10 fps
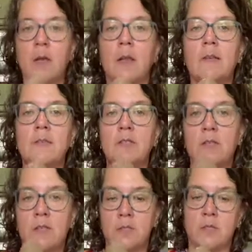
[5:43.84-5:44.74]

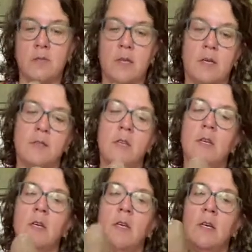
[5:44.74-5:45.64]
let's do this.
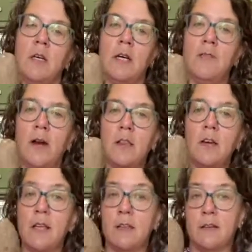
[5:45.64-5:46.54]
If I
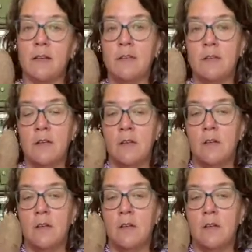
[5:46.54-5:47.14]
look at this,